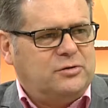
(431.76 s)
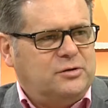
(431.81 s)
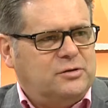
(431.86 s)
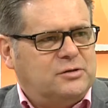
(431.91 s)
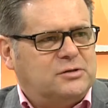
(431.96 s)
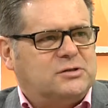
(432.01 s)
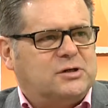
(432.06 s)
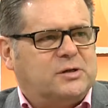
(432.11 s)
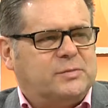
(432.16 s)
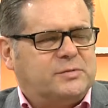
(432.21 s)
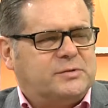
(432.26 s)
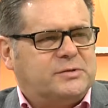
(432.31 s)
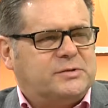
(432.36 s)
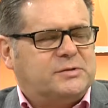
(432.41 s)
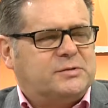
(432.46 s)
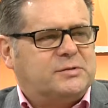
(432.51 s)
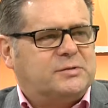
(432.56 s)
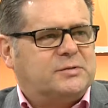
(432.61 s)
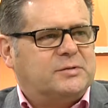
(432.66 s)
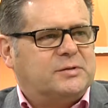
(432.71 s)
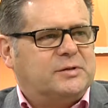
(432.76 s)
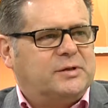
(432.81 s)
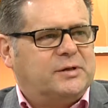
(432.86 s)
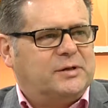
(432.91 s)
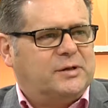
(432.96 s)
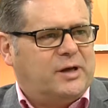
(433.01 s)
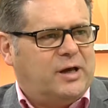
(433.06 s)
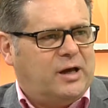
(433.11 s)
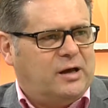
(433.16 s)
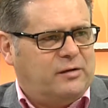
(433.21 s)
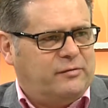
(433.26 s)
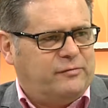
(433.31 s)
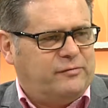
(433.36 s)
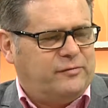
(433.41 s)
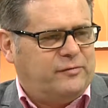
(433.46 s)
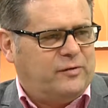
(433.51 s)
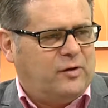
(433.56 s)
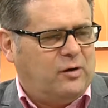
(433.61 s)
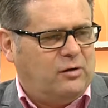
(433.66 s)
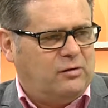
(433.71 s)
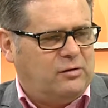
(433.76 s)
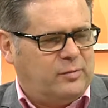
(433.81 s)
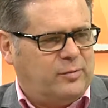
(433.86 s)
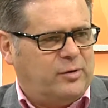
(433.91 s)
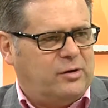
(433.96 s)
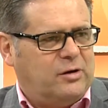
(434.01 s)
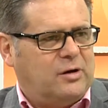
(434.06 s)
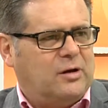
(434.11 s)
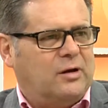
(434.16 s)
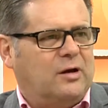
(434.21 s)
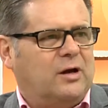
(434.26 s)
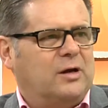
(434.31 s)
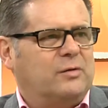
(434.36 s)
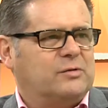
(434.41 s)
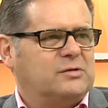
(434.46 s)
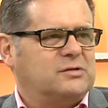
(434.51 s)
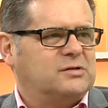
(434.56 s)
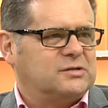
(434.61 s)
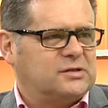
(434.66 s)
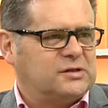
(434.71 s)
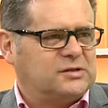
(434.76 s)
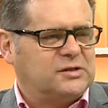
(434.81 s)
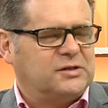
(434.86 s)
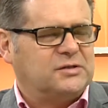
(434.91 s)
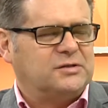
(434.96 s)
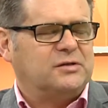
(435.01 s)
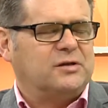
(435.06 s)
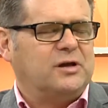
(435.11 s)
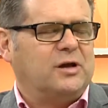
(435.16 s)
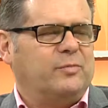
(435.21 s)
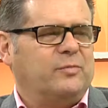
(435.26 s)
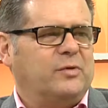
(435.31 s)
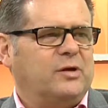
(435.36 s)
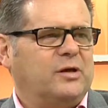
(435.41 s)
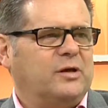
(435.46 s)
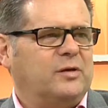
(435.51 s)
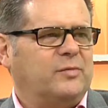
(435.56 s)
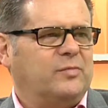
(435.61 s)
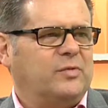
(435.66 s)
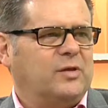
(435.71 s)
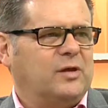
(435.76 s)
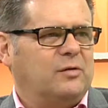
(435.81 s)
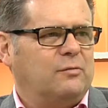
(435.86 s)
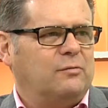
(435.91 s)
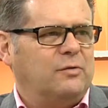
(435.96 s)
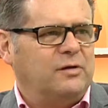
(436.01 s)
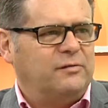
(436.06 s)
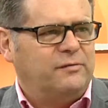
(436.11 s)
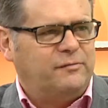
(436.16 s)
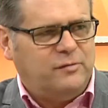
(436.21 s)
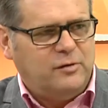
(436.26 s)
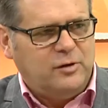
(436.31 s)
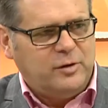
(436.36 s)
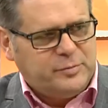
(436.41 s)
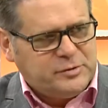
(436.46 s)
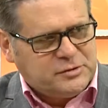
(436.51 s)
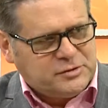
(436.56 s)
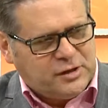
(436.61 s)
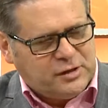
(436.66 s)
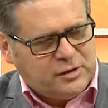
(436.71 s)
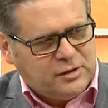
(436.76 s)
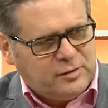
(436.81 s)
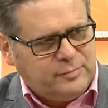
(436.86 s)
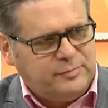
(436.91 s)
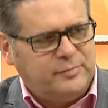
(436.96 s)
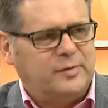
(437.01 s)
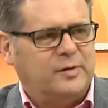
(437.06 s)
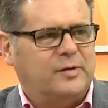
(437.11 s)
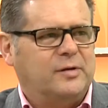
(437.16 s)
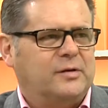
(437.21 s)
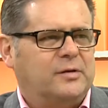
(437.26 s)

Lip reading: new ships out of Holland America Line, which is the sister company. They're refurbishing them,